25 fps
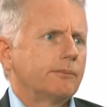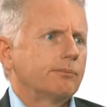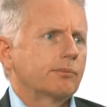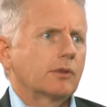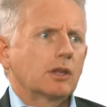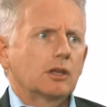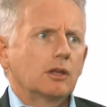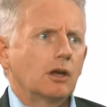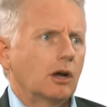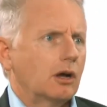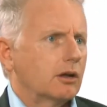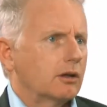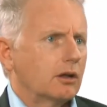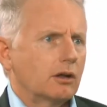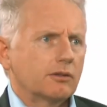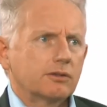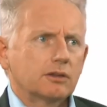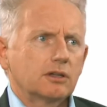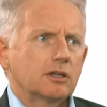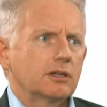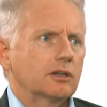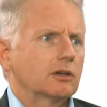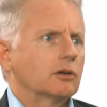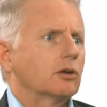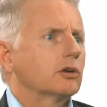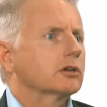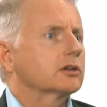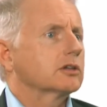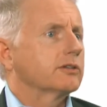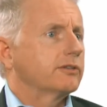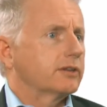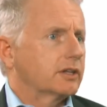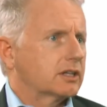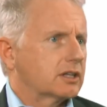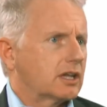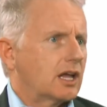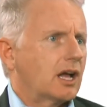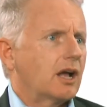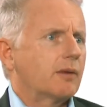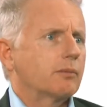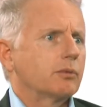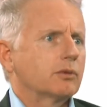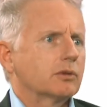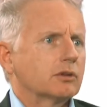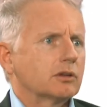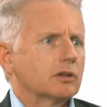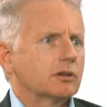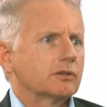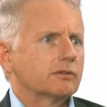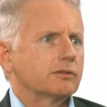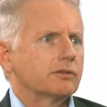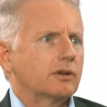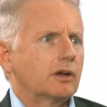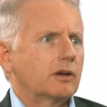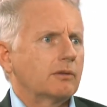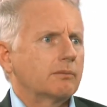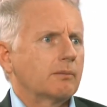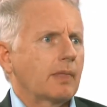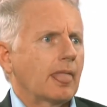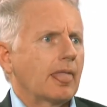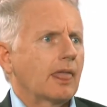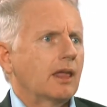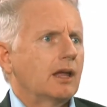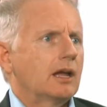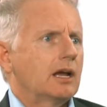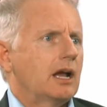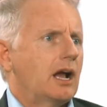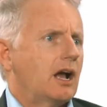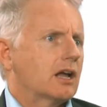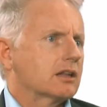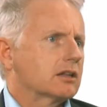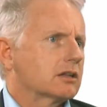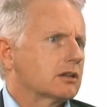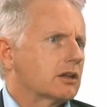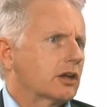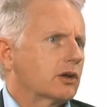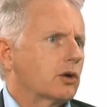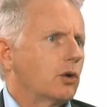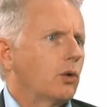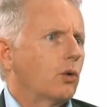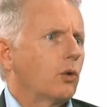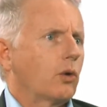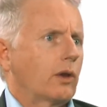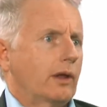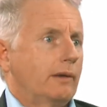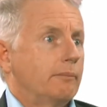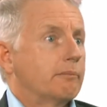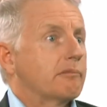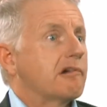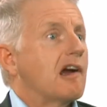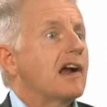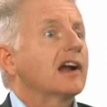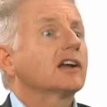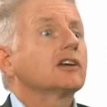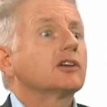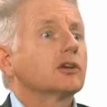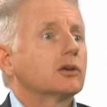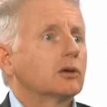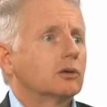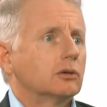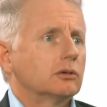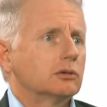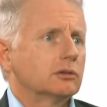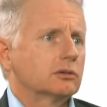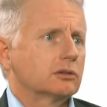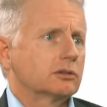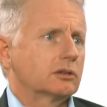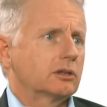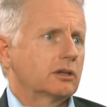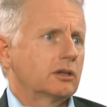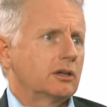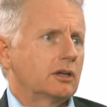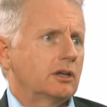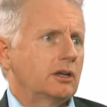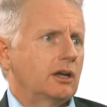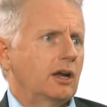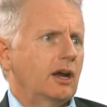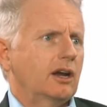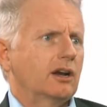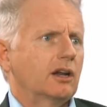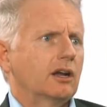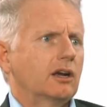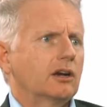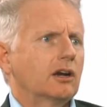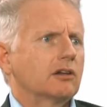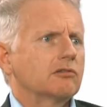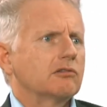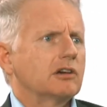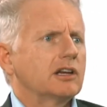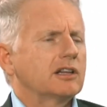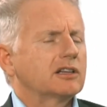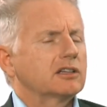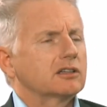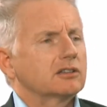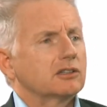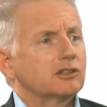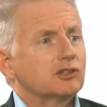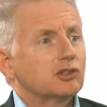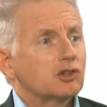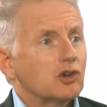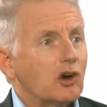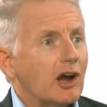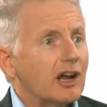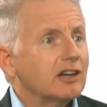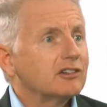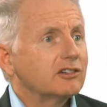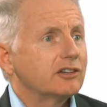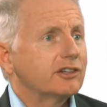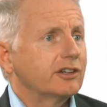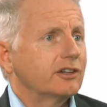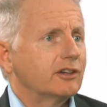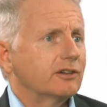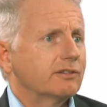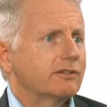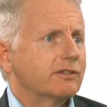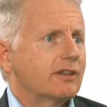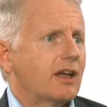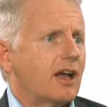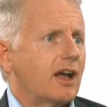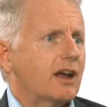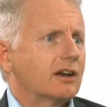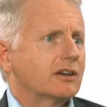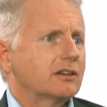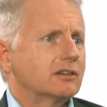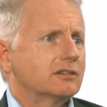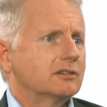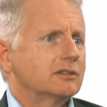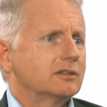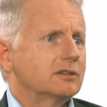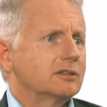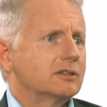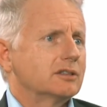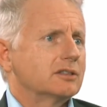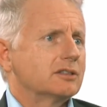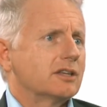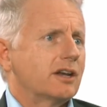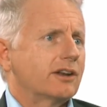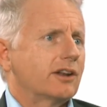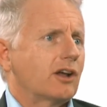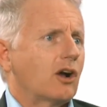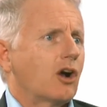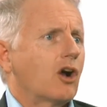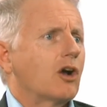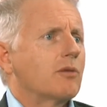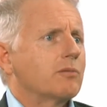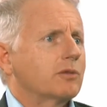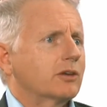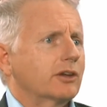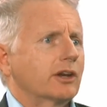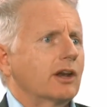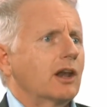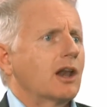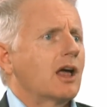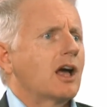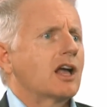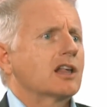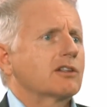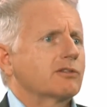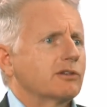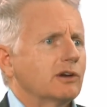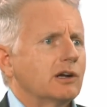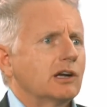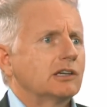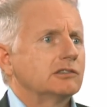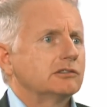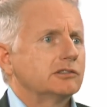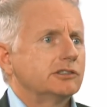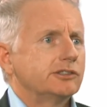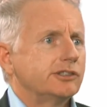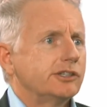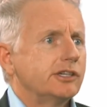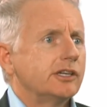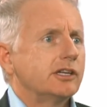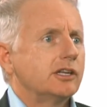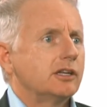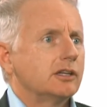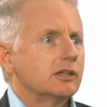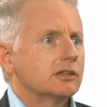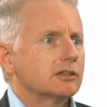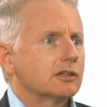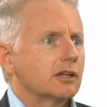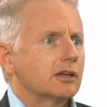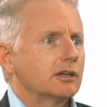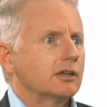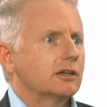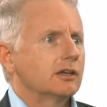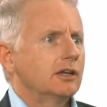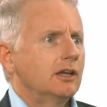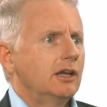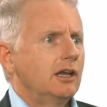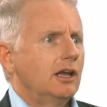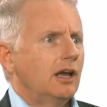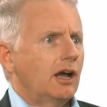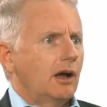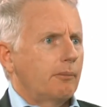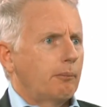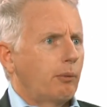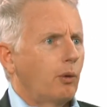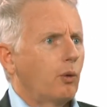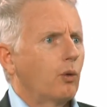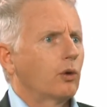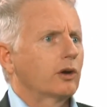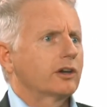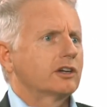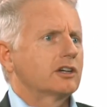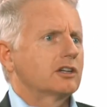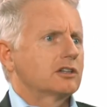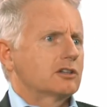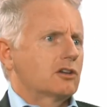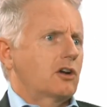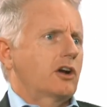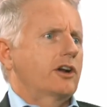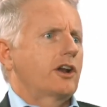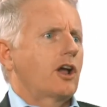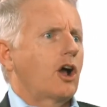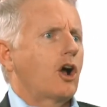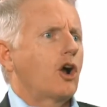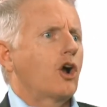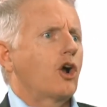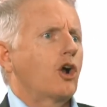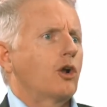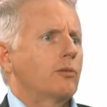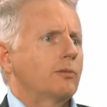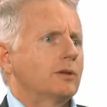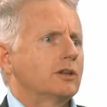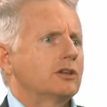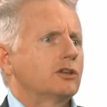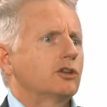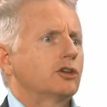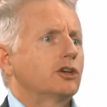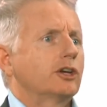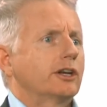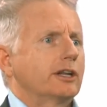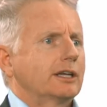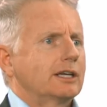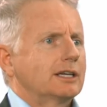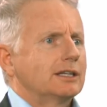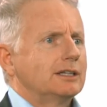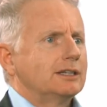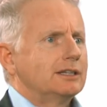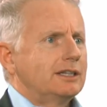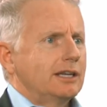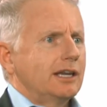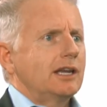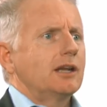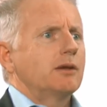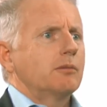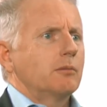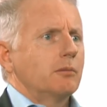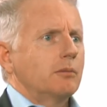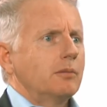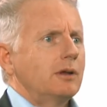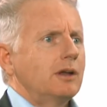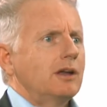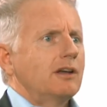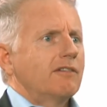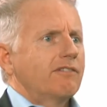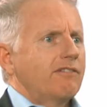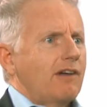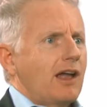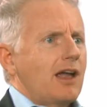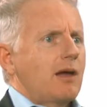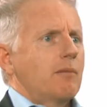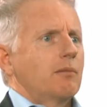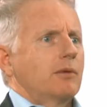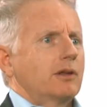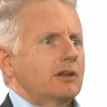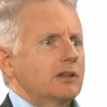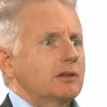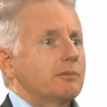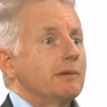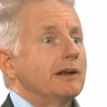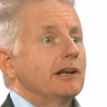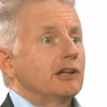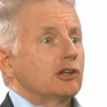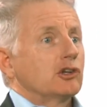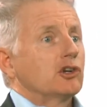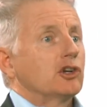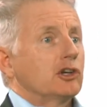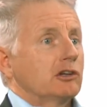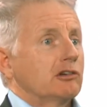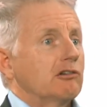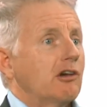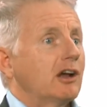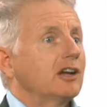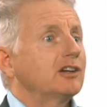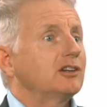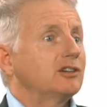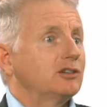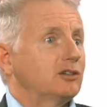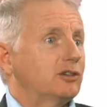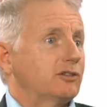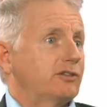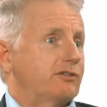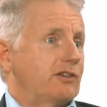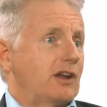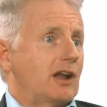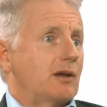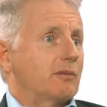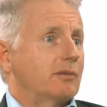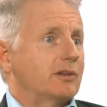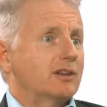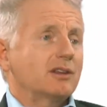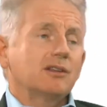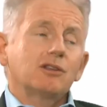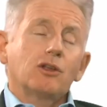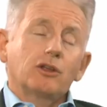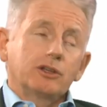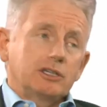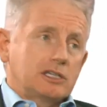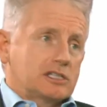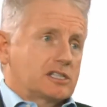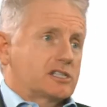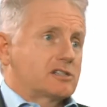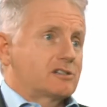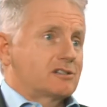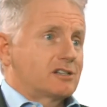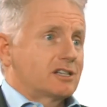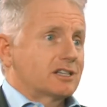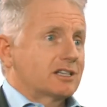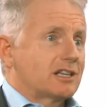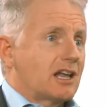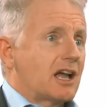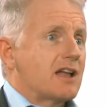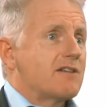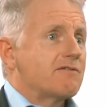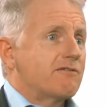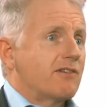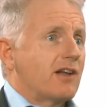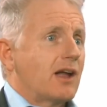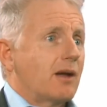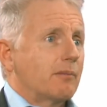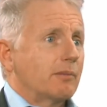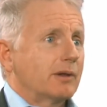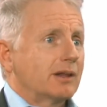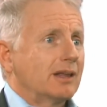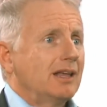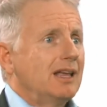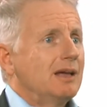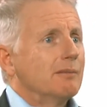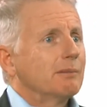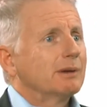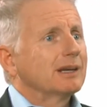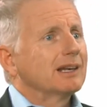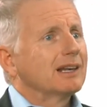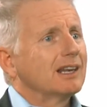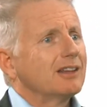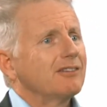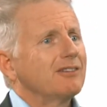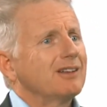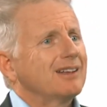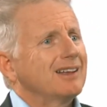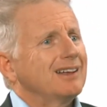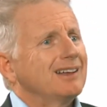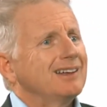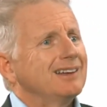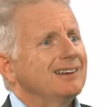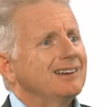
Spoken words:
yeah, I've seen lots of examples of houses I call impractical. And I really think the tragedy of that is that a home's going to last for 100 years, and a poorly designed home is you're going to condemn families, many generations of families, not necessarily the same family, but living